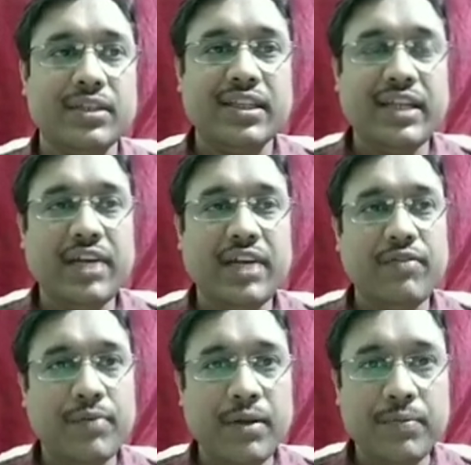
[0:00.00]
Then we
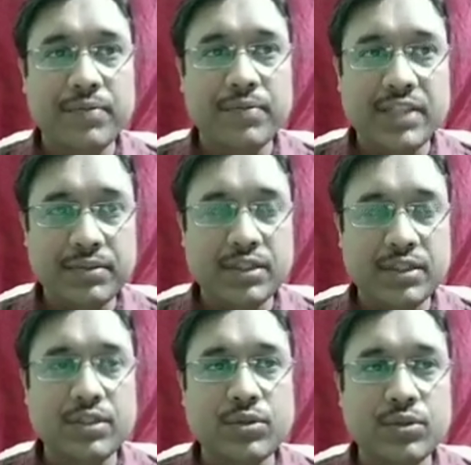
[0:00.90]
will
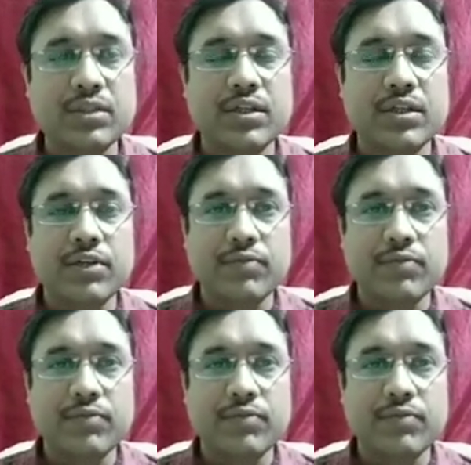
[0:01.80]
substitute, we